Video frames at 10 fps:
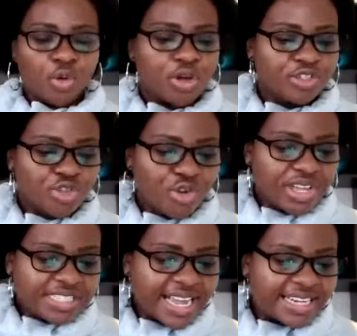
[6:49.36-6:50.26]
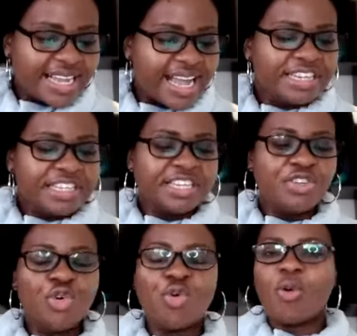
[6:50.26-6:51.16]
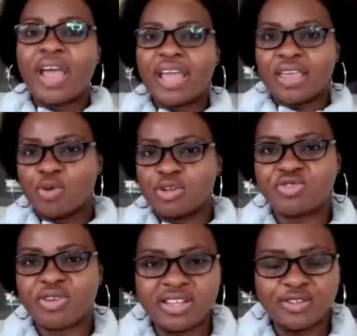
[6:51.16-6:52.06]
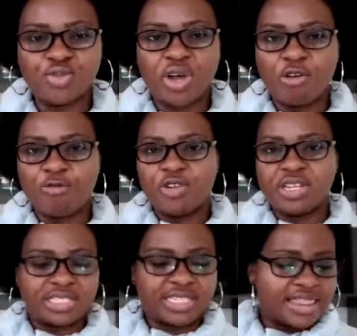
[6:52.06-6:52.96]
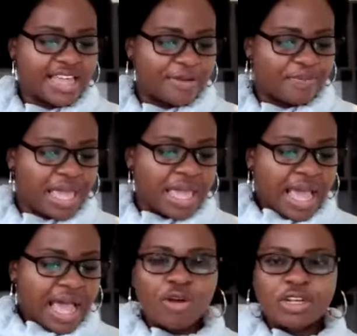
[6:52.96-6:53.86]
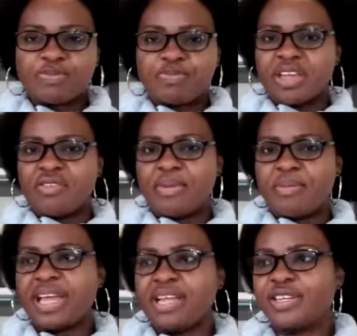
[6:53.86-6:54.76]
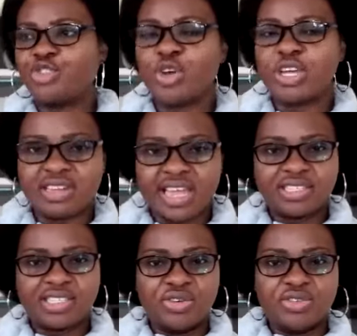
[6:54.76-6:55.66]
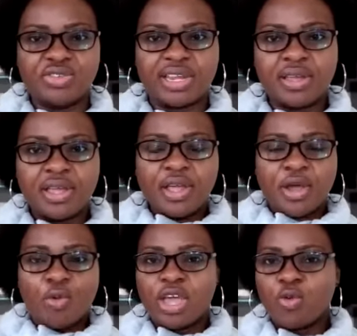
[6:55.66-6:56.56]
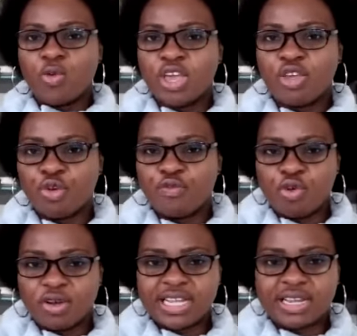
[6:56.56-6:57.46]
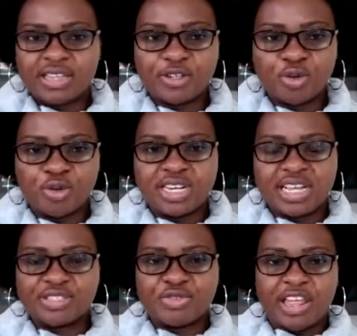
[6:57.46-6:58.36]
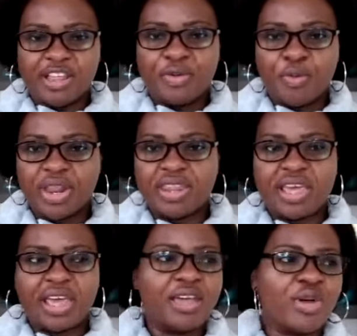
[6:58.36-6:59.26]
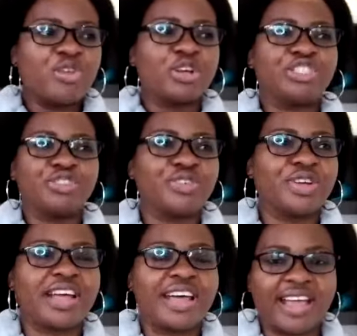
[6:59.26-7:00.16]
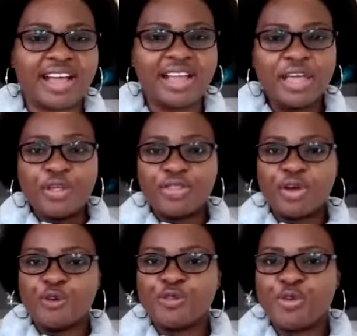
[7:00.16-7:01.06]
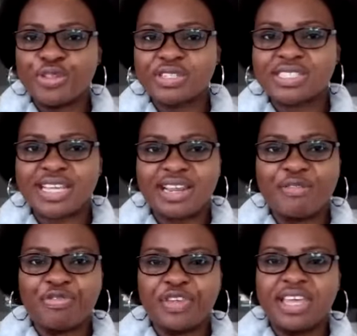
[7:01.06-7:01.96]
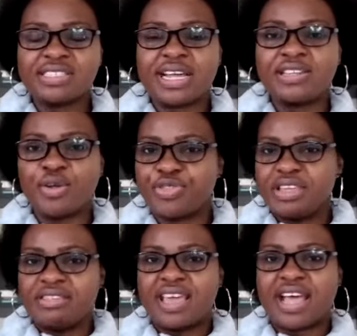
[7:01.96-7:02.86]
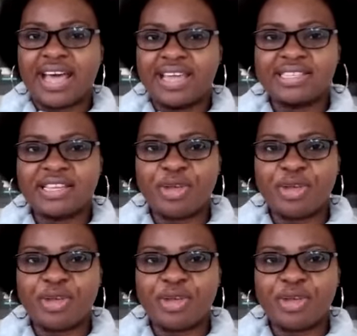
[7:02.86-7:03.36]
God knew his heart, and he knew where he was running to. How foolish can that be? I was being reminded, you know, it's like children. If you've looked at the toddlers, right? When your children are young, they will do certain things and they'll think they're hiding.